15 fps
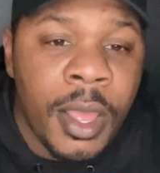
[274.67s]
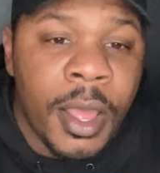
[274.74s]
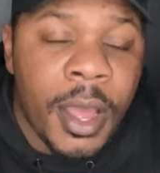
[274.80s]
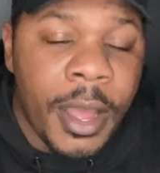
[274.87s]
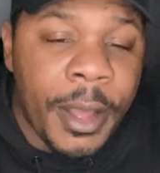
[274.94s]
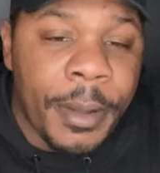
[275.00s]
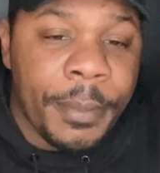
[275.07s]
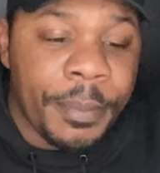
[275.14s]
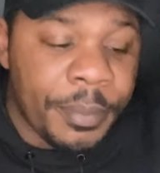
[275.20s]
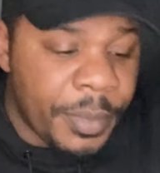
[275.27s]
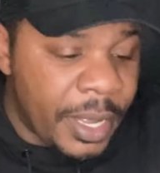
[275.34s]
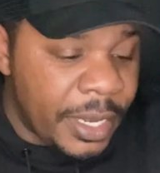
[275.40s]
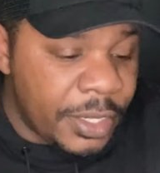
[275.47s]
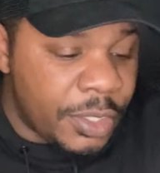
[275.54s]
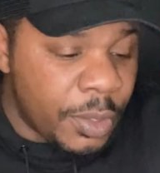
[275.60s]

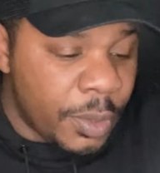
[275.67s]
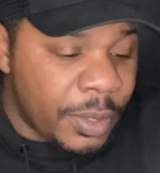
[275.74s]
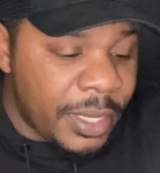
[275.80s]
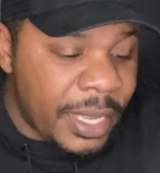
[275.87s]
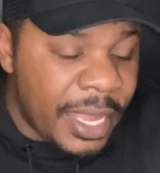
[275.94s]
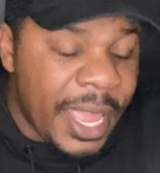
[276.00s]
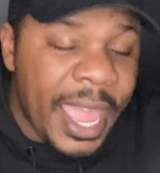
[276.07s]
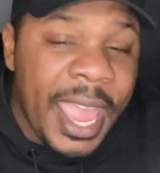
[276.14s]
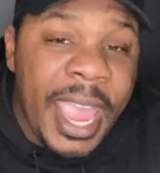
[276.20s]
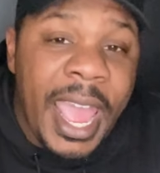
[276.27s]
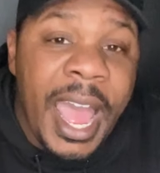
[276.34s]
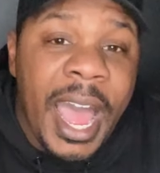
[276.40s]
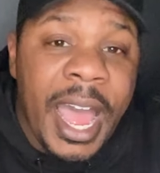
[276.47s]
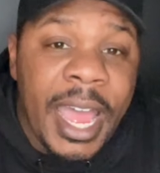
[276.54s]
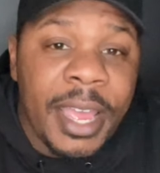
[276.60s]
And so the
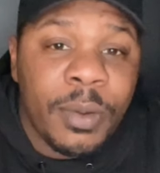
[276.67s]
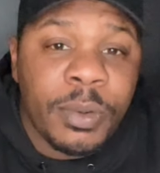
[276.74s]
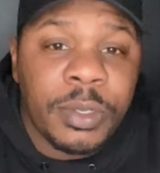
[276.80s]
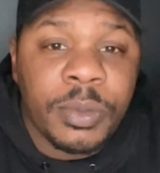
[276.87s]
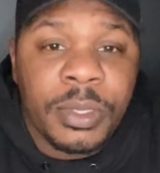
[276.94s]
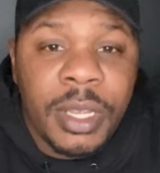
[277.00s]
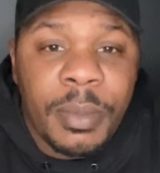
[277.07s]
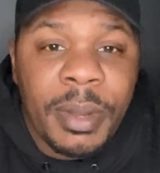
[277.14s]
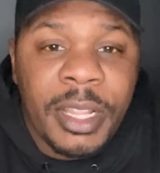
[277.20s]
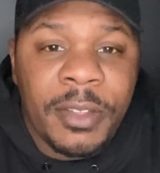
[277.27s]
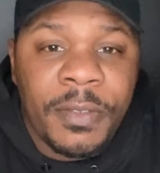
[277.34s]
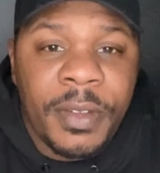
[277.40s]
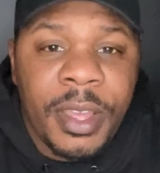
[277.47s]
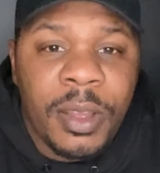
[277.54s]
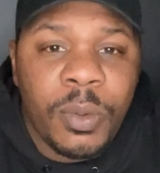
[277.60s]
AI, which was done by the
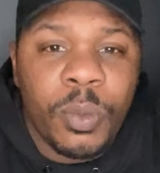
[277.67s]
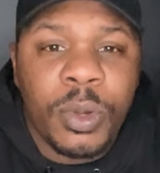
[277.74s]
vet,